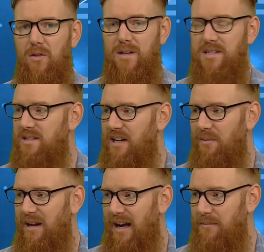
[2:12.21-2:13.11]
This is going
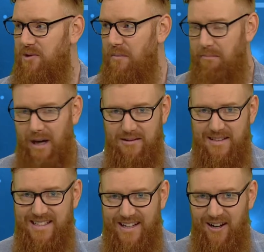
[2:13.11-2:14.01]
to be an absolute
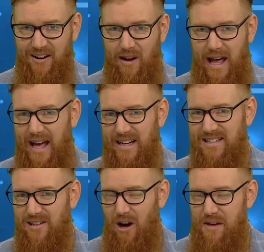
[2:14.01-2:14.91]
belter, Dicko.
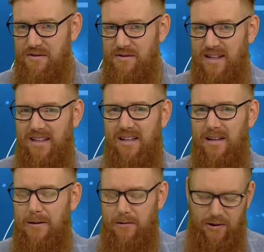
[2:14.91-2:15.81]
And I think,
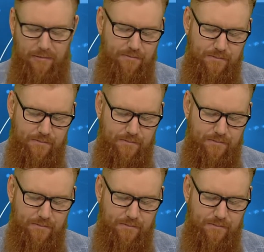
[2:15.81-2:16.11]
look,